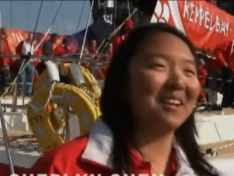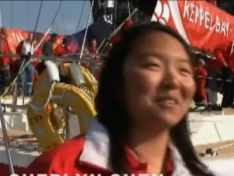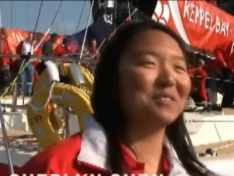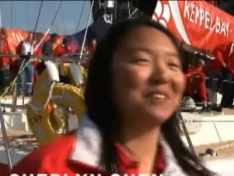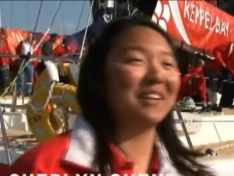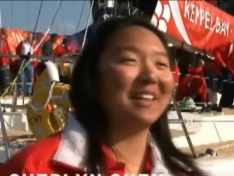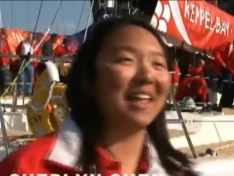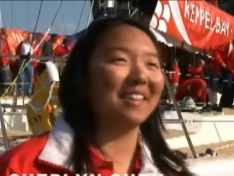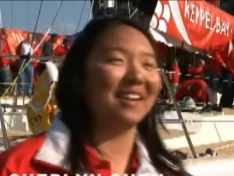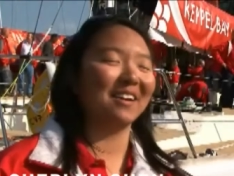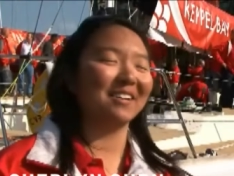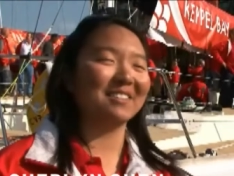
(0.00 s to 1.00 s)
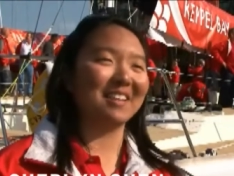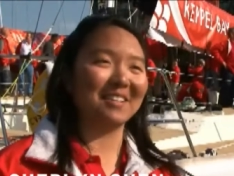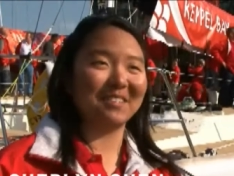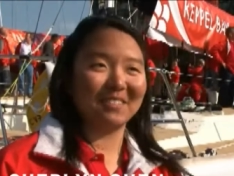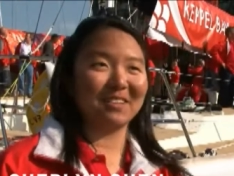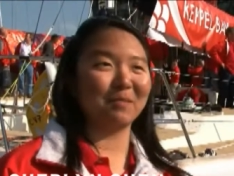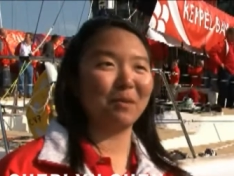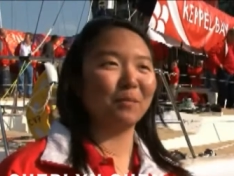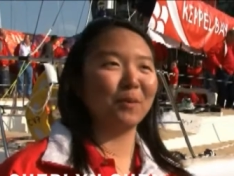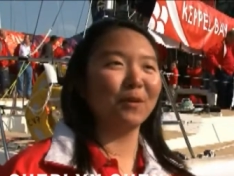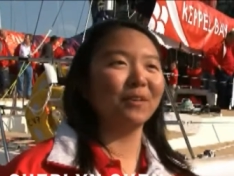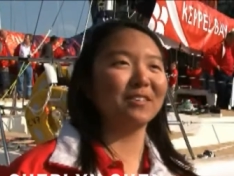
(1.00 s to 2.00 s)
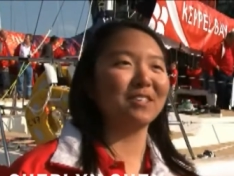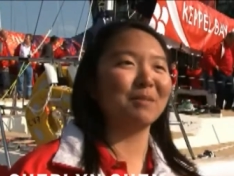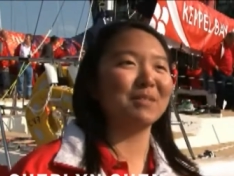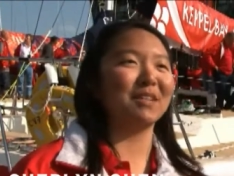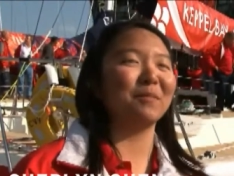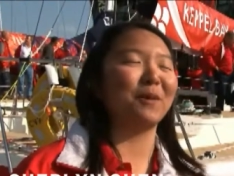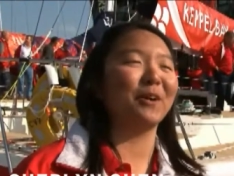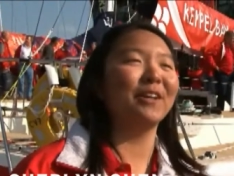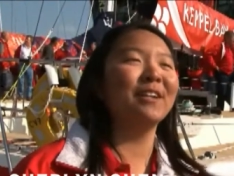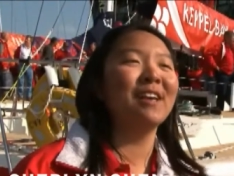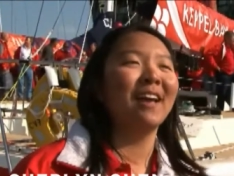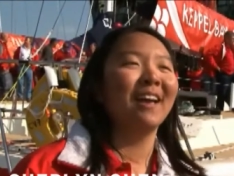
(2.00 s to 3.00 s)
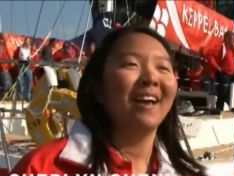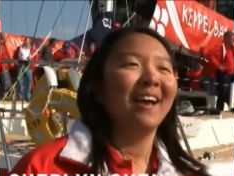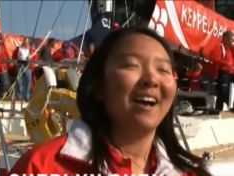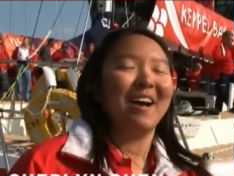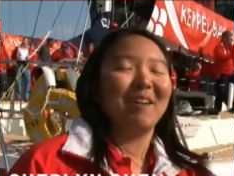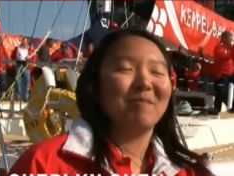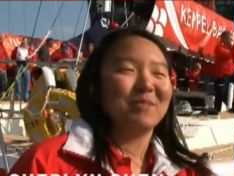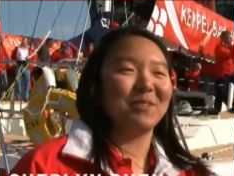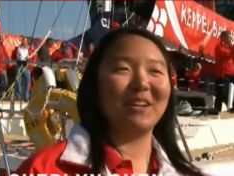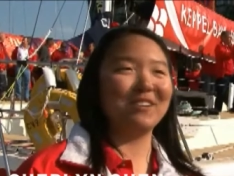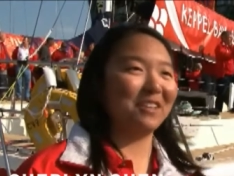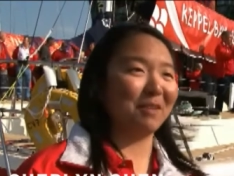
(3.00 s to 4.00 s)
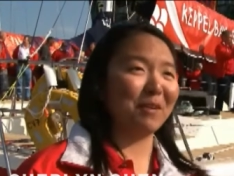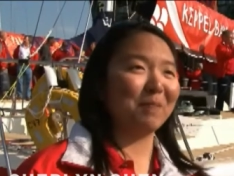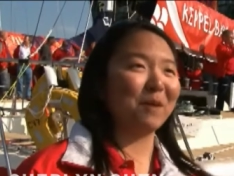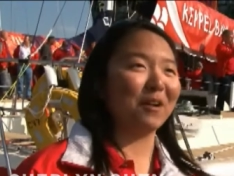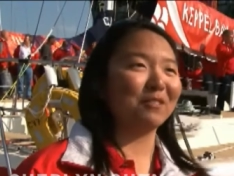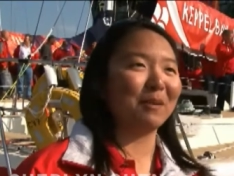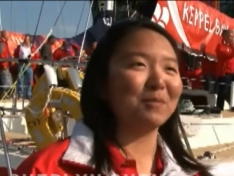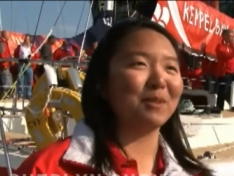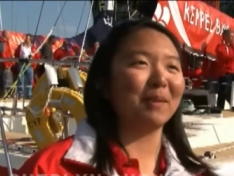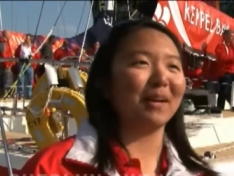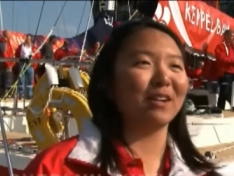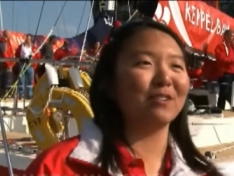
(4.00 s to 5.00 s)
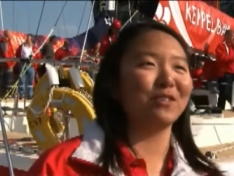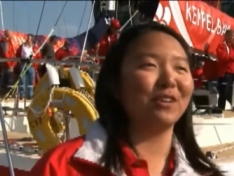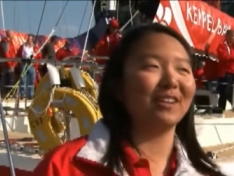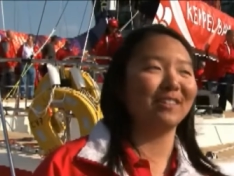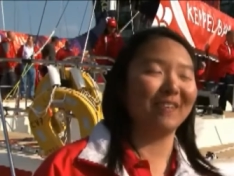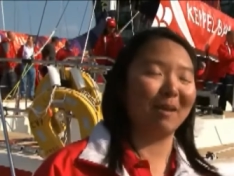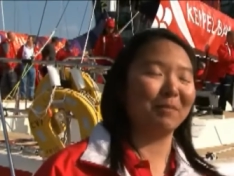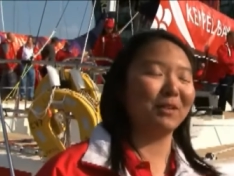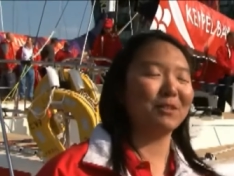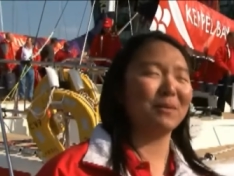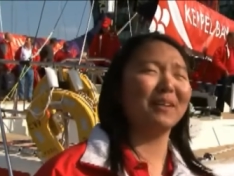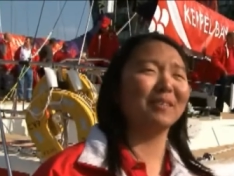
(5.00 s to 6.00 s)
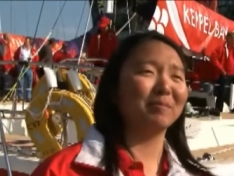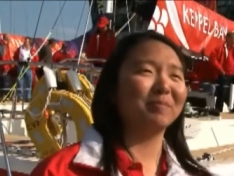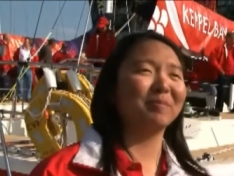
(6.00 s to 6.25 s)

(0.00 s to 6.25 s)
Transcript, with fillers: I was very glad that I got assigned to the Singapore boat because I'm a Singaporean. Um, so naturally, I'm very proud to represent my country and Keppel as well.